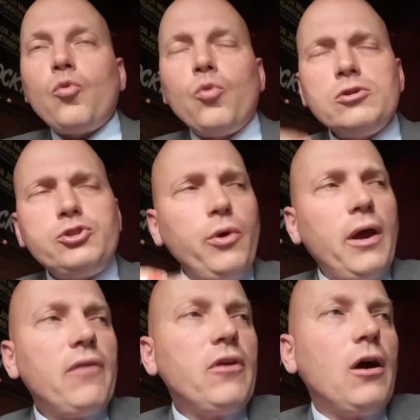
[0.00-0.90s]
once you
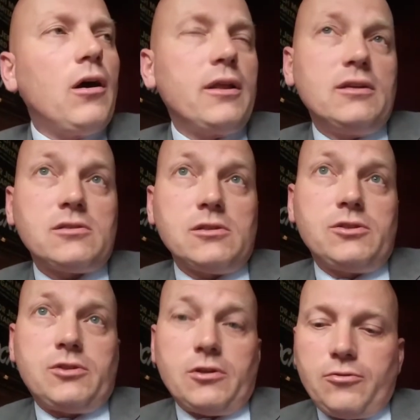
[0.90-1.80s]
have that audience
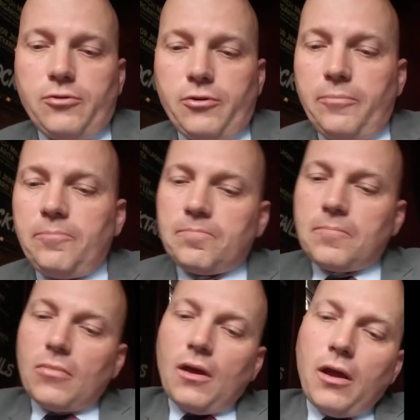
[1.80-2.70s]
listening to you.
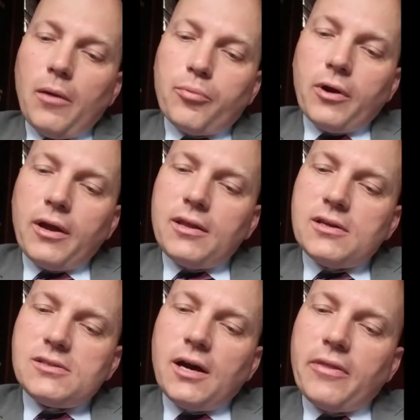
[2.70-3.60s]
And branding
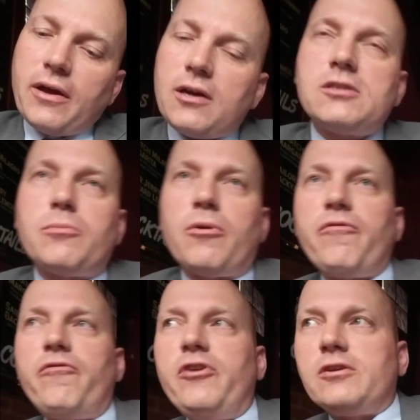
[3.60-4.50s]
is how that customer
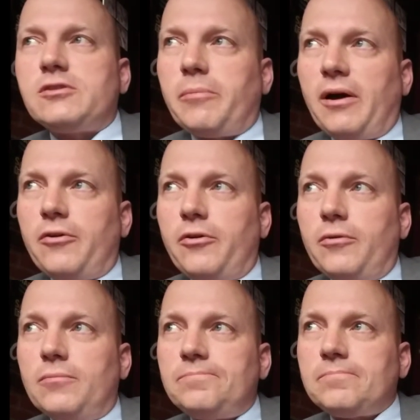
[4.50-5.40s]
feels about you.
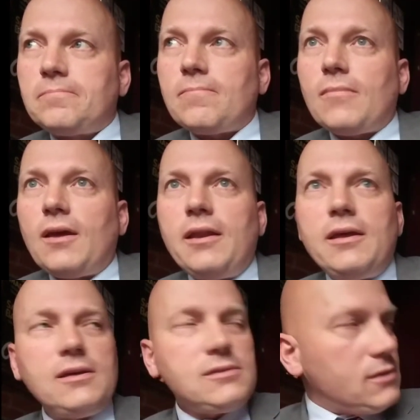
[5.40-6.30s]
And
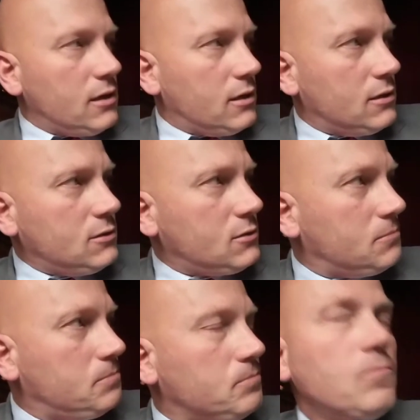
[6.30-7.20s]
he says,
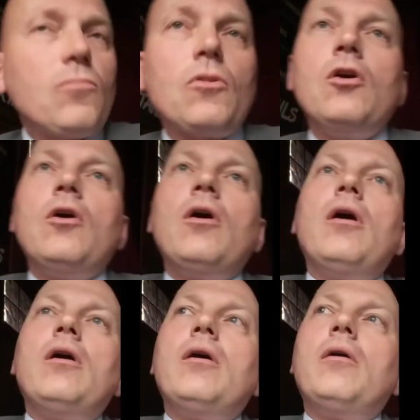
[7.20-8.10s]

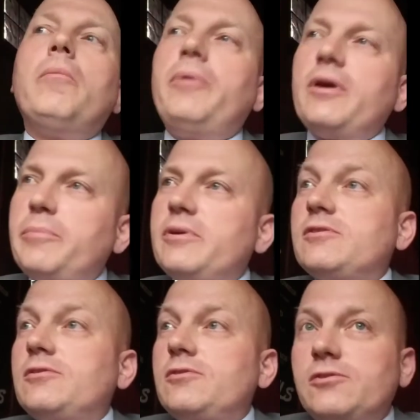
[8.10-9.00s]
big
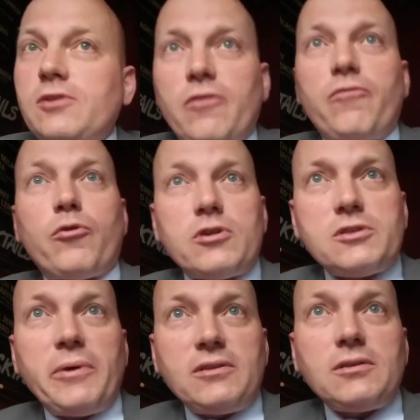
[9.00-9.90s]
businesses can afford to
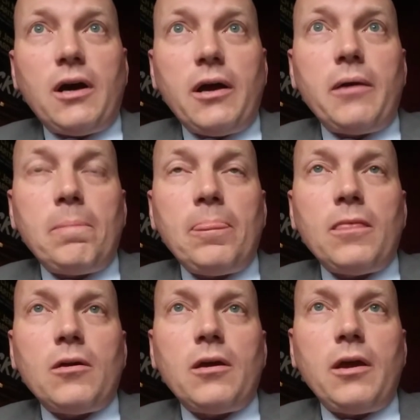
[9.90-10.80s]
spend time
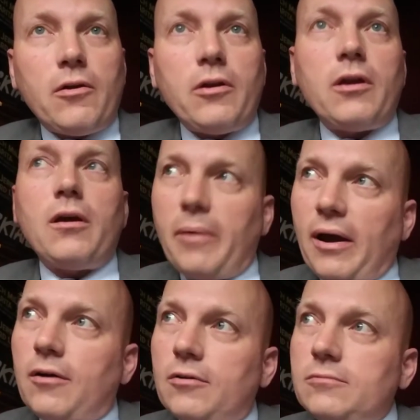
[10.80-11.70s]
caring
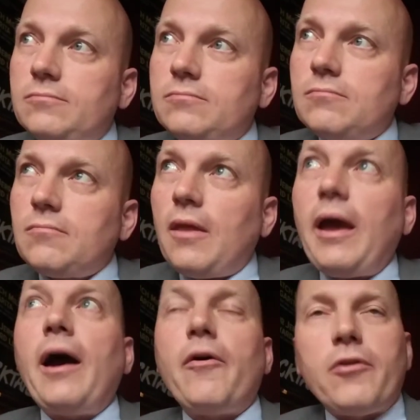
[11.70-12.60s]
about
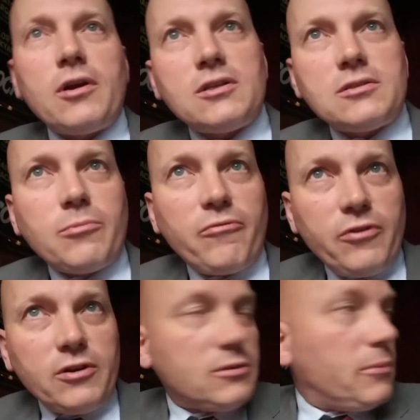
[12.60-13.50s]
how their customer
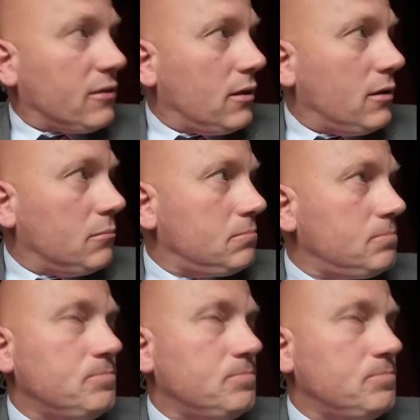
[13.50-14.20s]
feels about them.